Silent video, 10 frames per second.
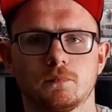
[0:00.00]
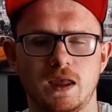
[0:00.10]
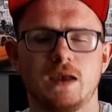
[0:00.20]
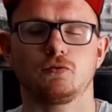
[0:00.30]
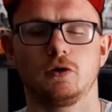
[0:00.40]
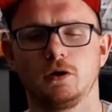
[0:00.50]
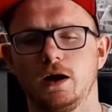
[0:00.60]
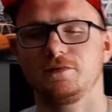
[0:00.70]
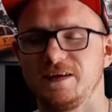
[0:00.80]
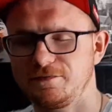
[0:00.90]
Hey, what's going on,
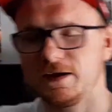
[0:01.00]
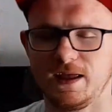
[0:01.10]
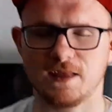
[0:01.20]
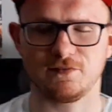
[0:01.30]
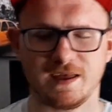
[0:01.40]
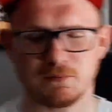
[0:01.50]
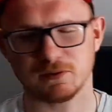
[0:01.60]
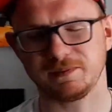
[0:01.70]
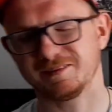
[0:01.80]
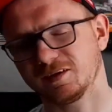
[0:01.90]
guys? Ethan here, and today
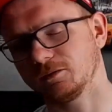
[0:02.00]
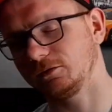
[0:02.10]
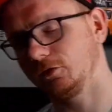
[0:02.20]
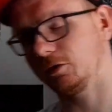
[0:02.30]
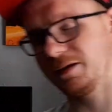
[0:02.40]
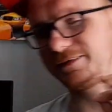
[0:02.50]
we're going to take a look at my